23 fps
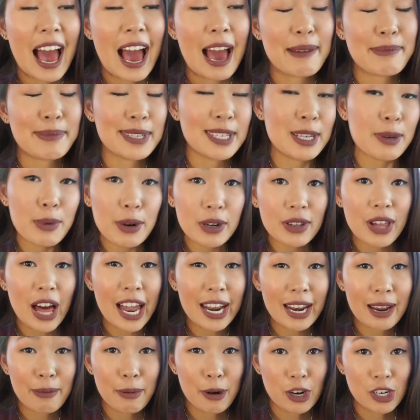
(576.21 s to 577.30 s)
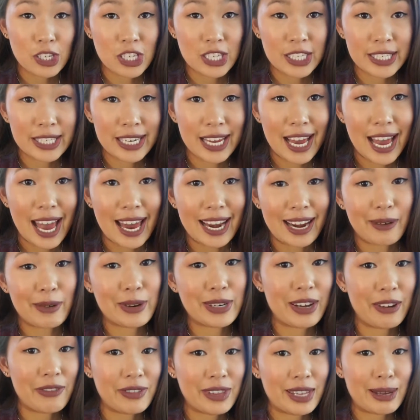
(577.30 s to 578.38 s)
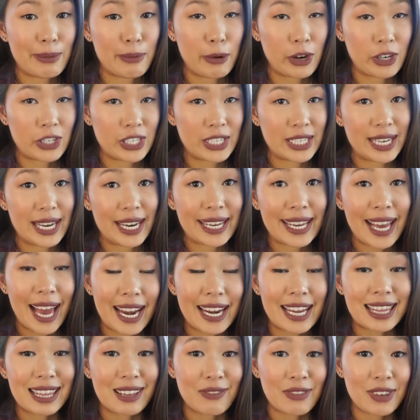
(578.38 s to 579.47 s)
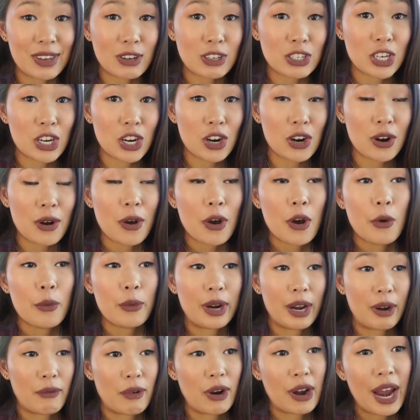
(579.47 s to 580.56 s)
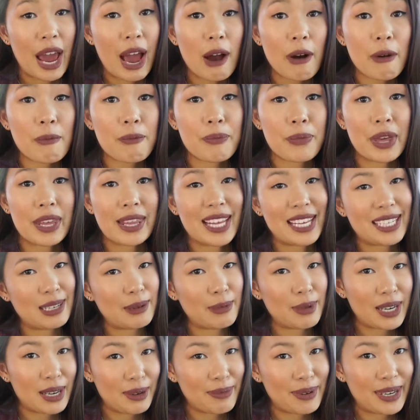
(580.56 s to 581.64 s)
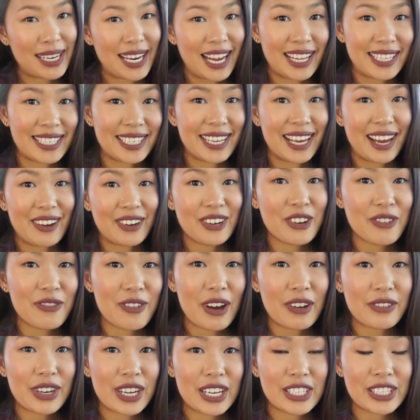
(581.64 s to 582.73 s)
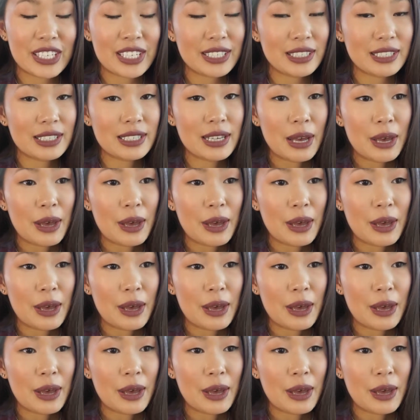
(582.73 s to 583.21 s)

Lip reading: I'm super glad I purchased it, and I would definitely purchase it again in the future when I run out, unless I'm going to be testing out new foundations.